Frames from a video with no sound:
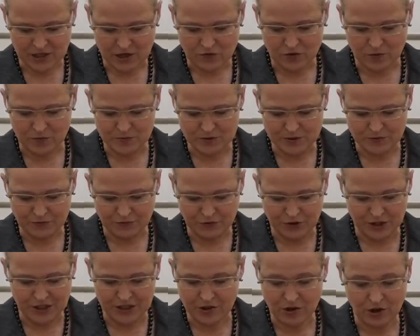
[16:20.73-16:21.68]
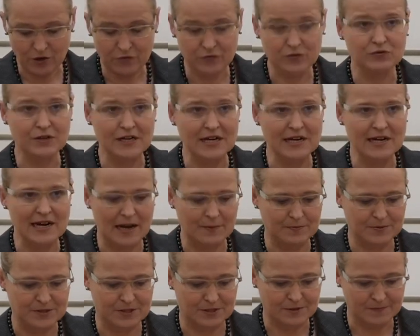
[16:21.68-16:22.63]
from the fear of
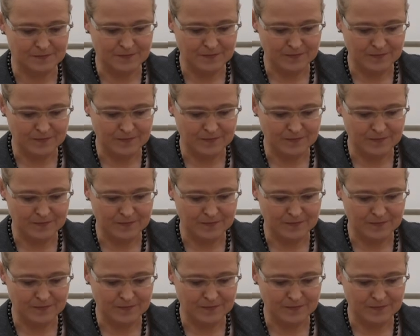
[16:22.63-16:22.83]
relapse.